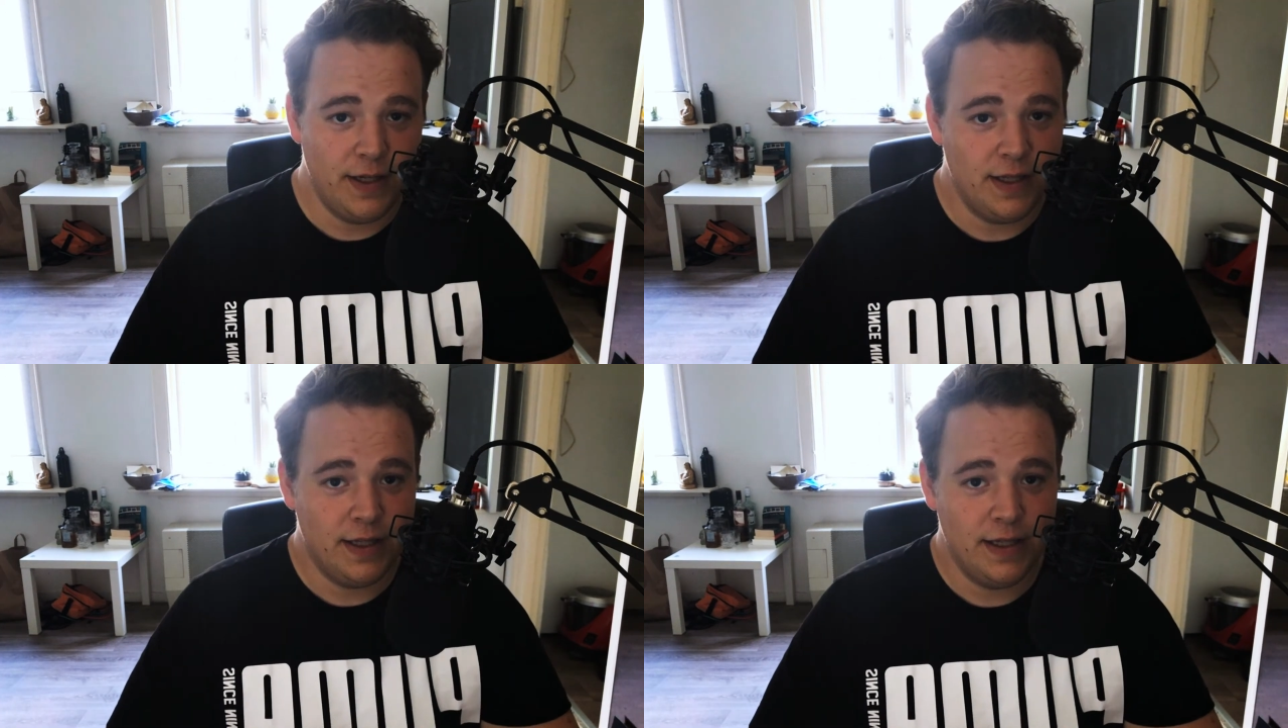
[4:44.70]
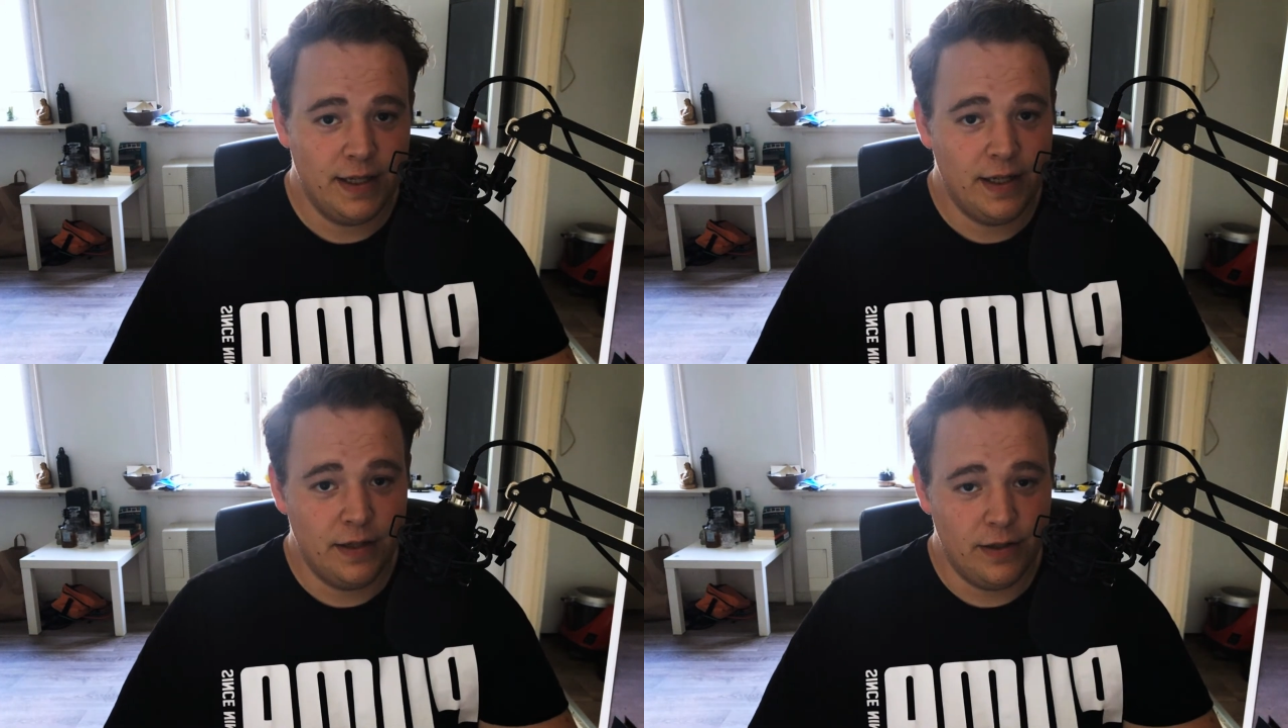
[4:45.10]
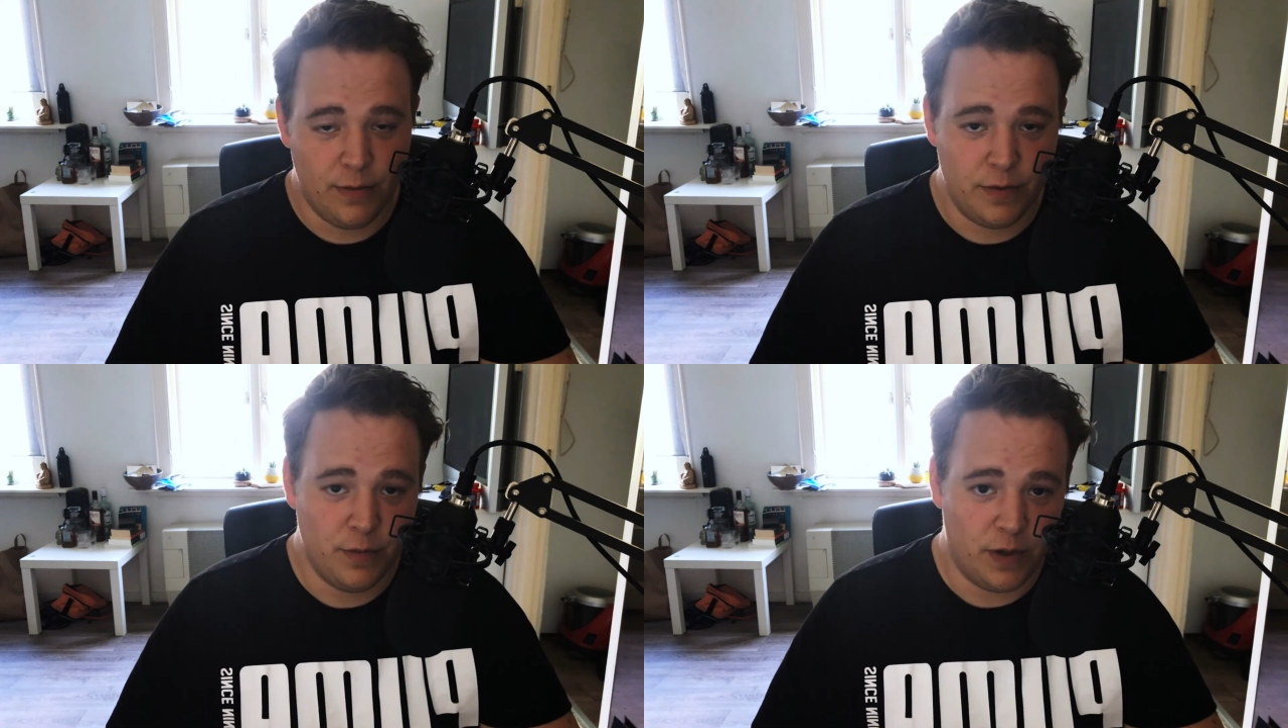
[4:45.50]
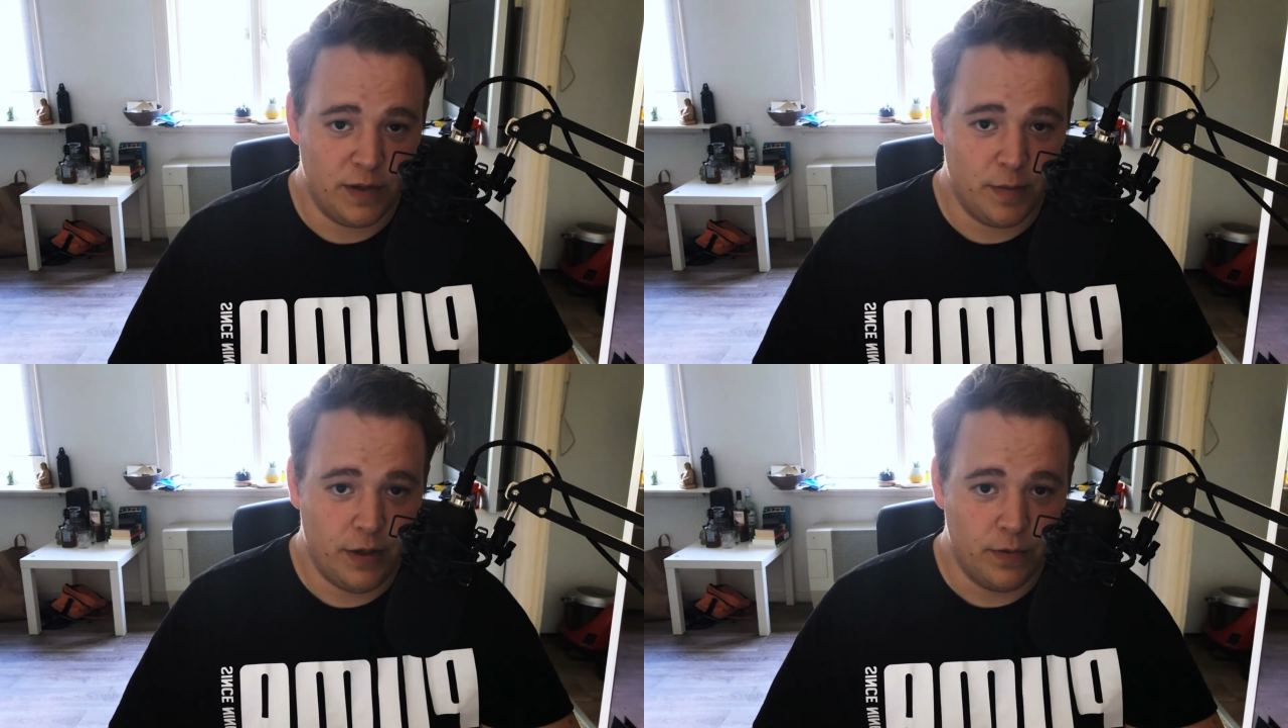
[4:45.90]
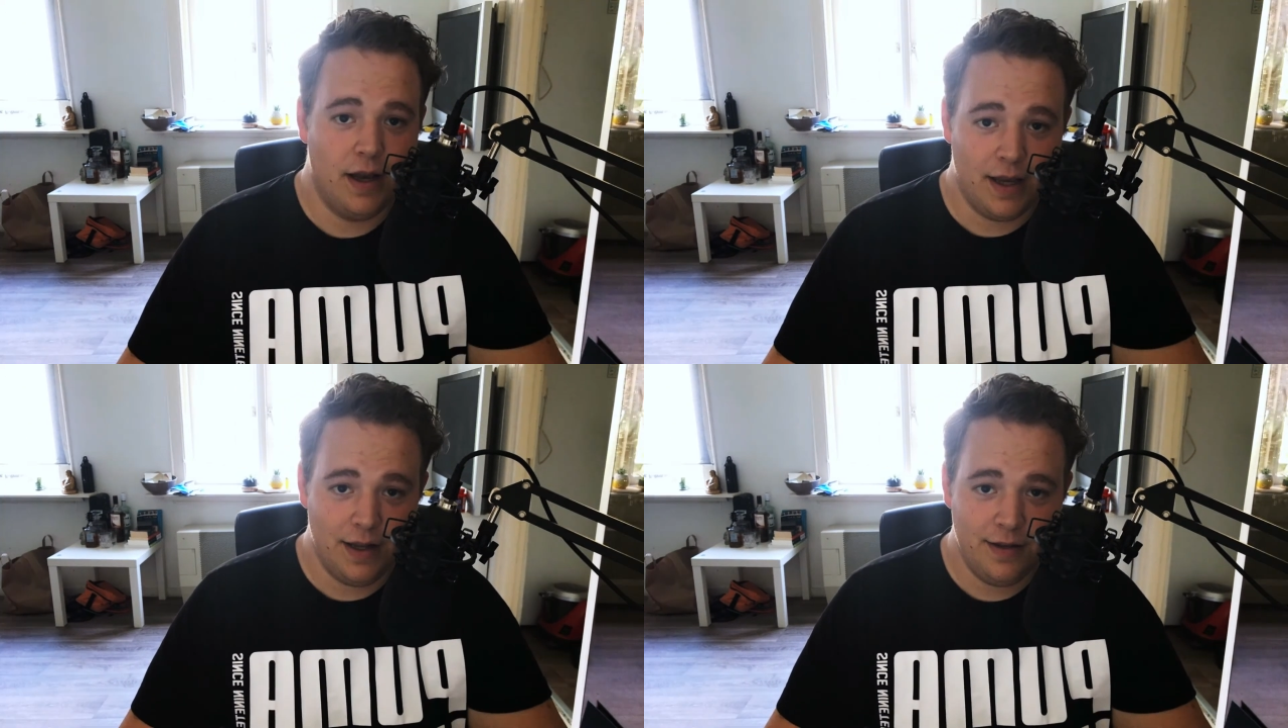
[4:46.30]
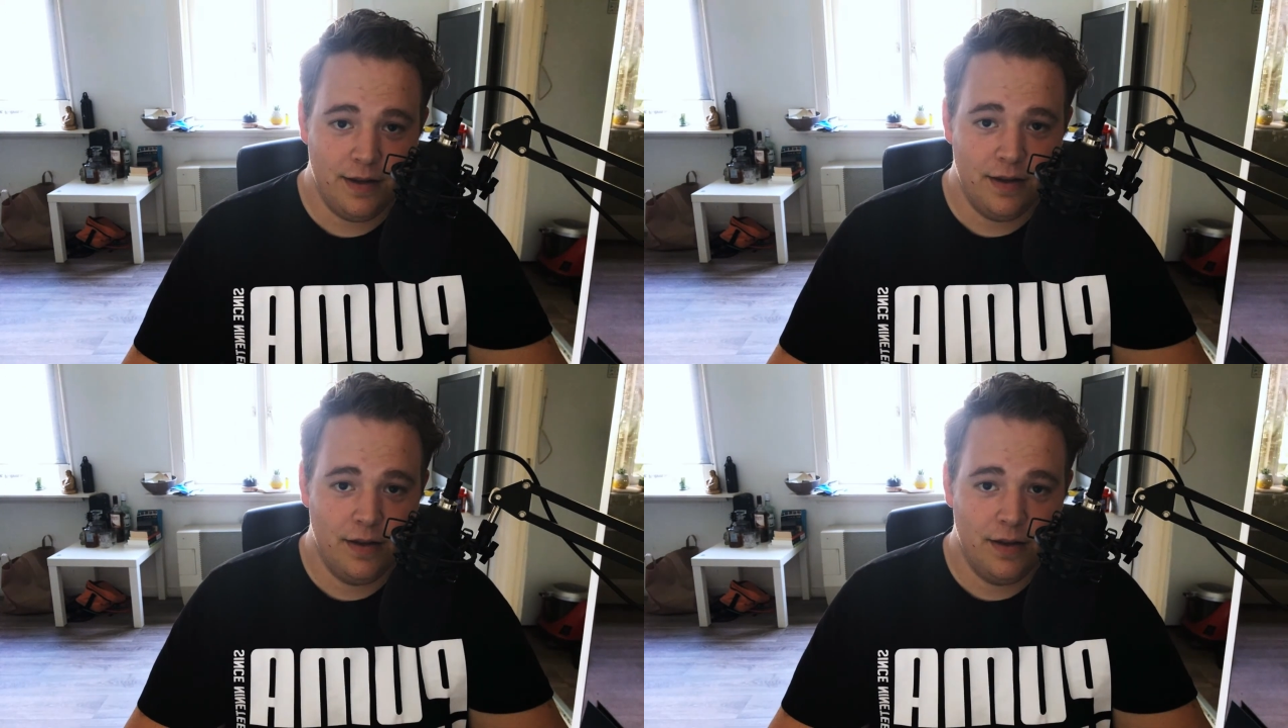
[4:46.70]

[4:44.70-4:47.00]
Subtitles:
a link in the description box below. Again,